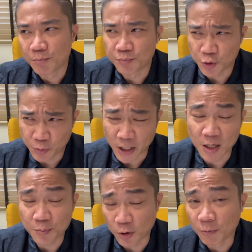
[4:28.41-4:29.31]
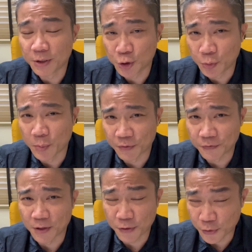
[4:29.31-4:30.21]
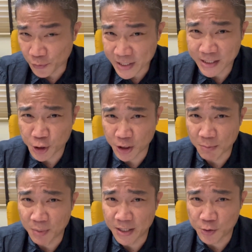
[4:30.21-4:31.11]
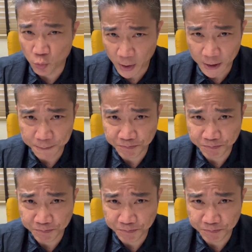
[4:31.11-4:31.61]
You can probably do it with a three-digit number as well.